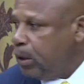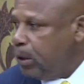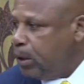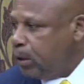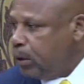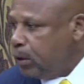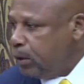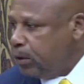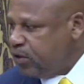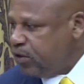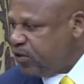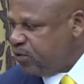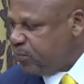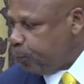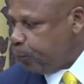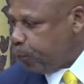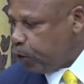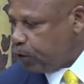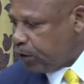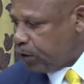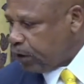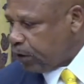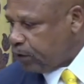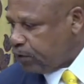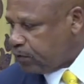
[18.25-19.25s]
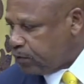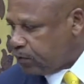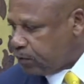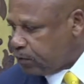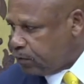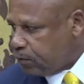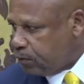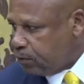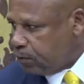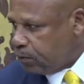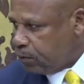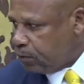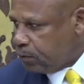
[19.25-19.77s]
this project
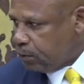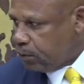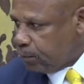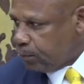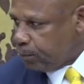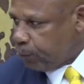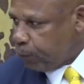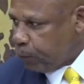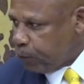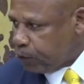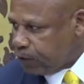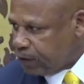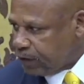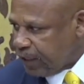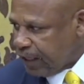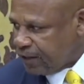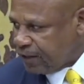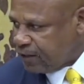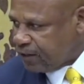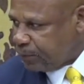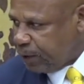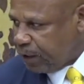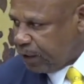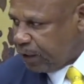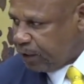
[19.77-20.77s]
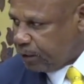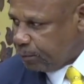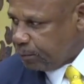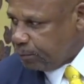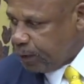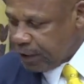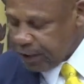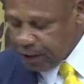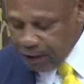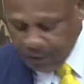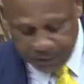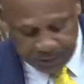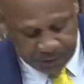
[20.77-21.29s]
is a project that has been in the
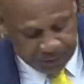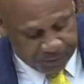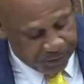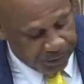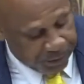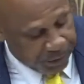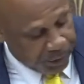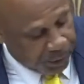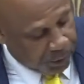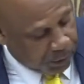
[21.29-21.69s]
making for a very long